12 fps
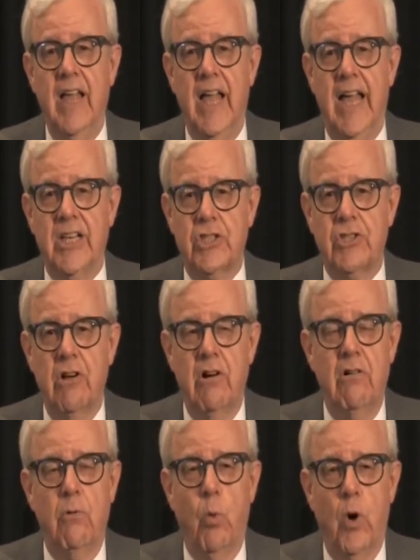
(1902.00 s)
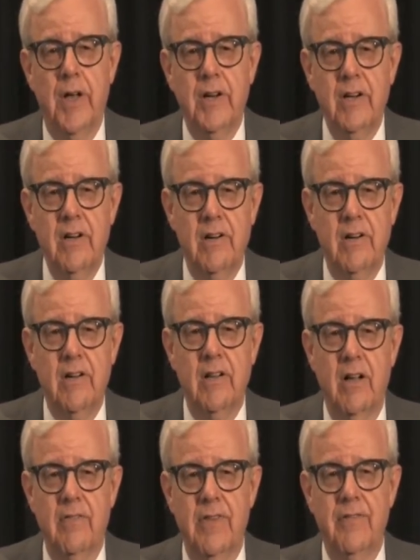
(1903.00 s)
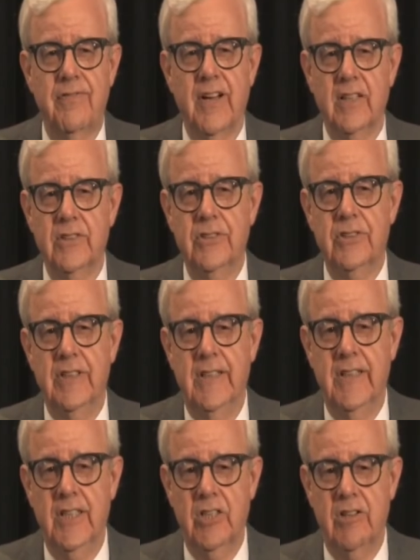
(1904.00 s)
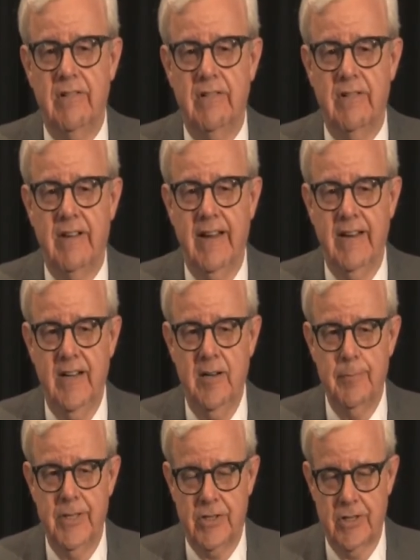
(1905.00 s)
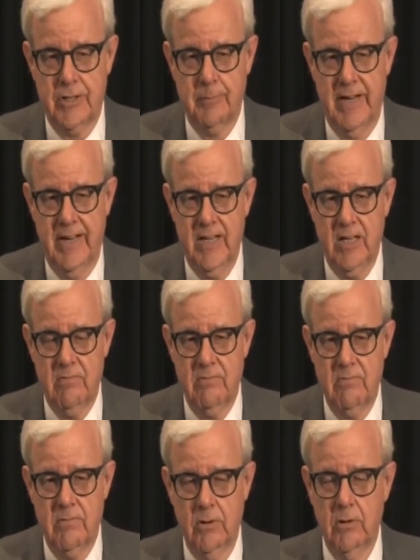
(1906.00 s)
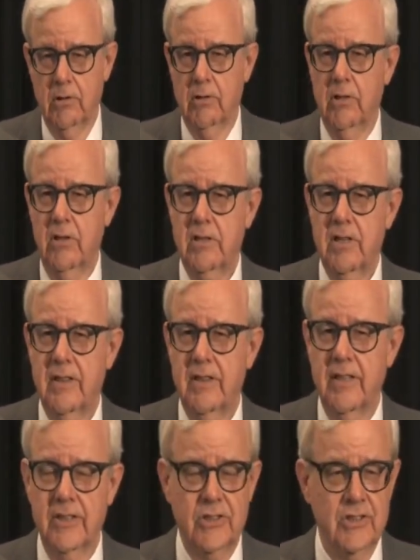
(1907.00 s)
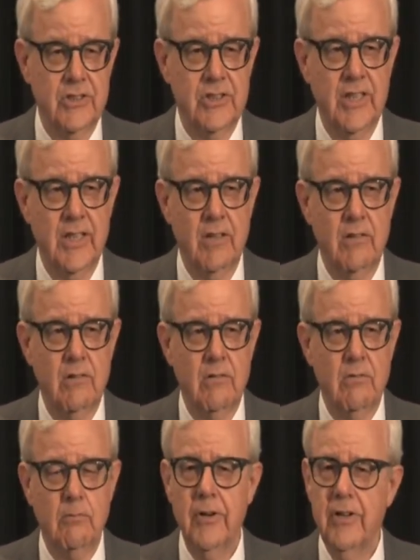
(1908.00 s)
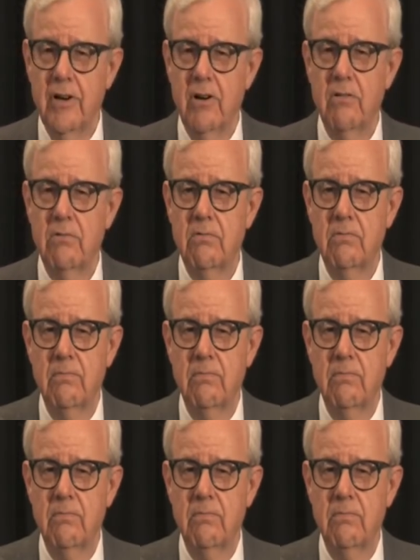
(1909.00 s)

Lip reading: And so one of the fellows in Dayton, a businessman, looked at this and said, well, you know,